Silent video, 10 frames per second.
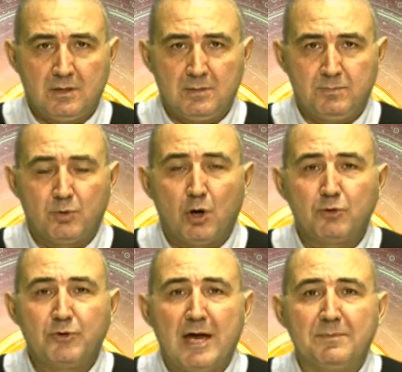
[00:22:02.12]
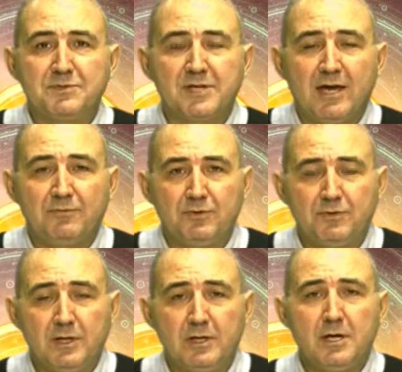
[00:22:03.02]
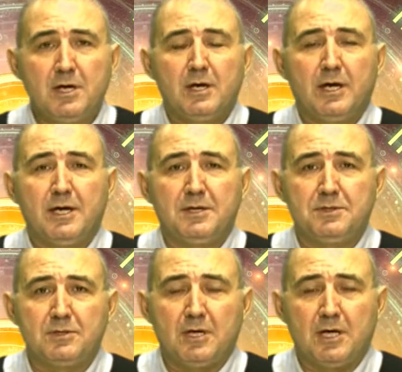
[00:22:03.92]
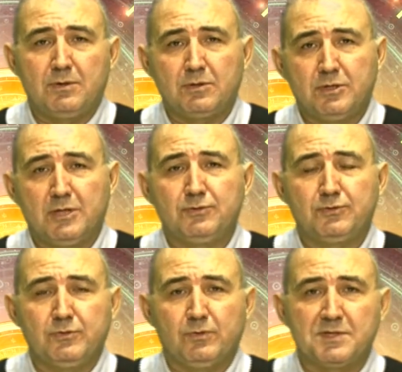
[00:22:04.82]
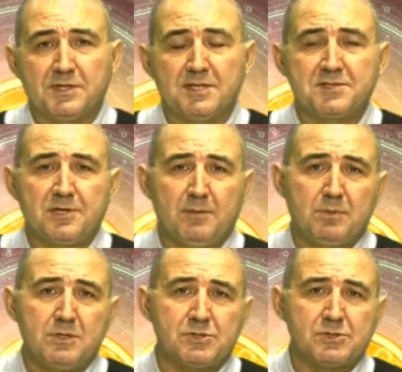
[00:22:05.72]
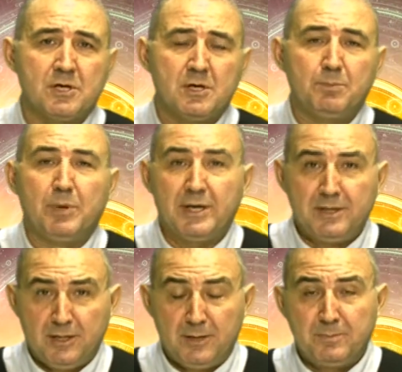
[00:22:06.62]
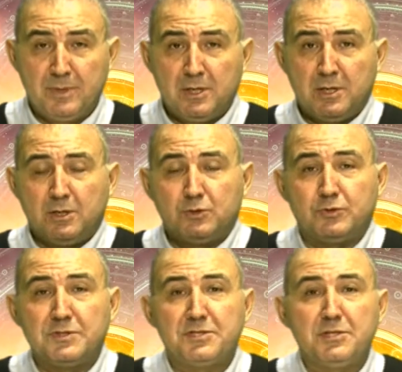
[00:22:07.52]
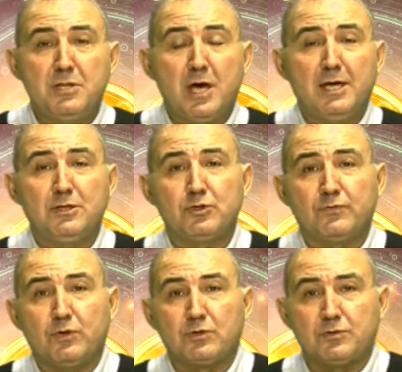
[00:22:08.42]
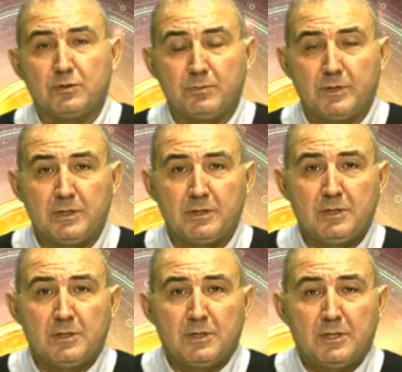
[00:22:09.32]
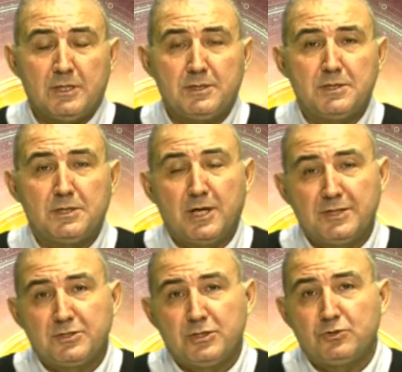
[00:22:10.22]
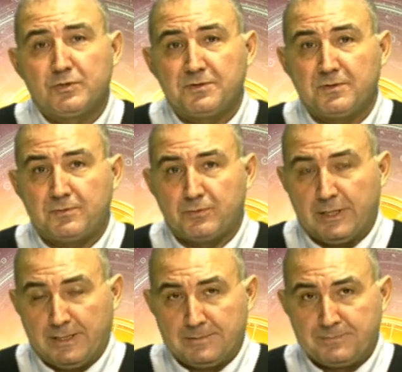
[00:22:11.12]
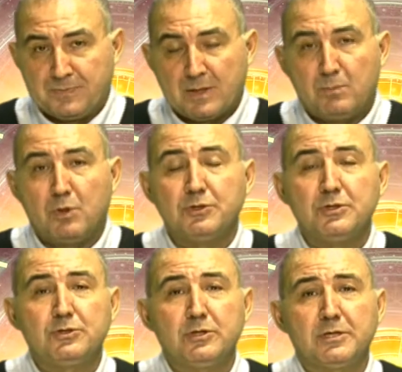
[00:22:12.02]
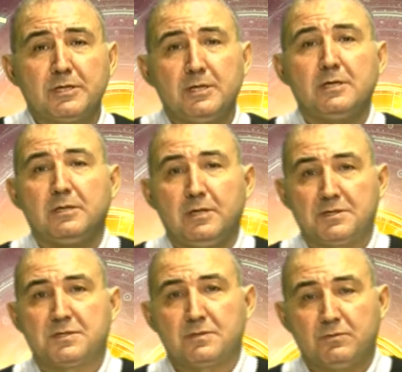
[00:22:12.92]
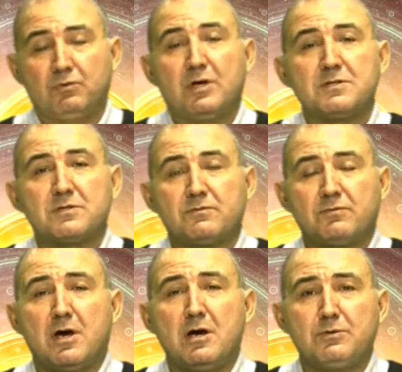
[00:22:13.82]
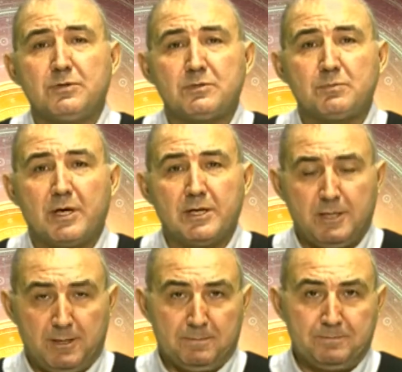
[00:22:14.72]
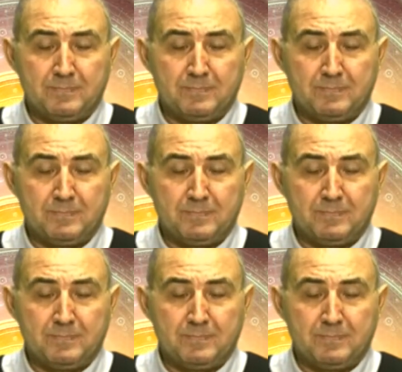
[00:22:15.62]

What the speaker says: programmed everything, and our country was established by him 29th of October in 1923. Modern Turkey, yes, was founded by him.